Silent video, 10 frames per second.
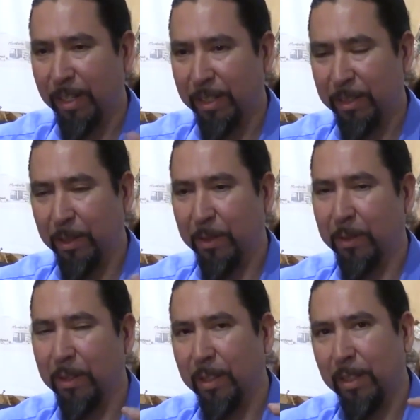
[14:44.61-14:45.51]
so
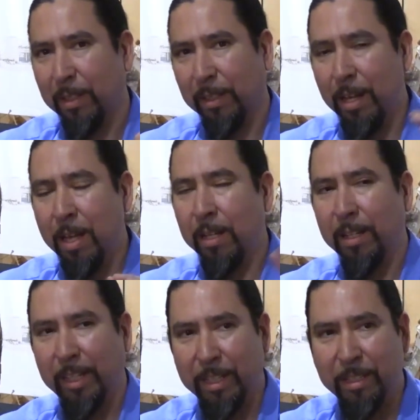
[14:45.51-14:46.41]

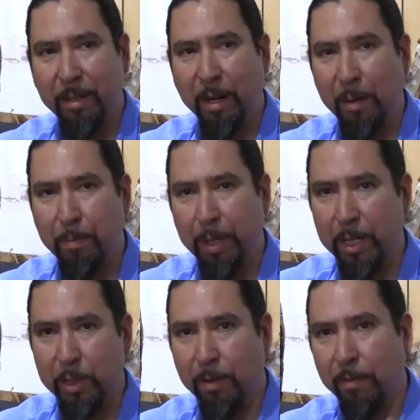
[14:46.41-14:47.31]
like I said, our
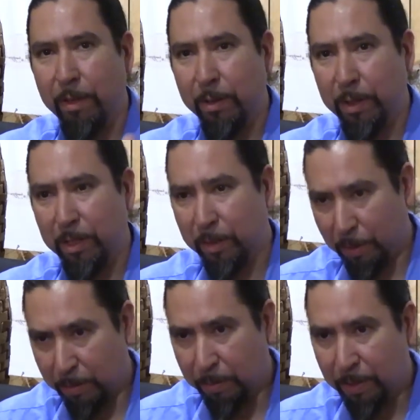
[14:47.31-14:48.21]
biggest revenue is
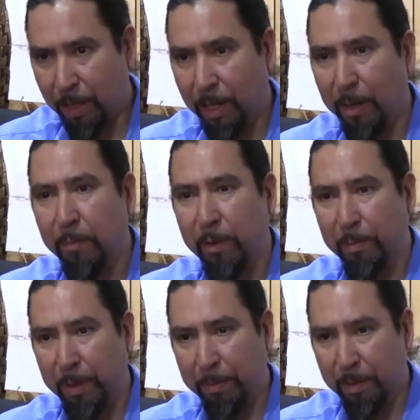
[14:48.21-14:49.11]
Christmas time when
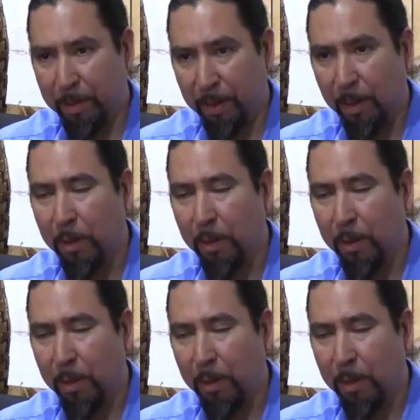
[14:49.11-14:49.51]
people,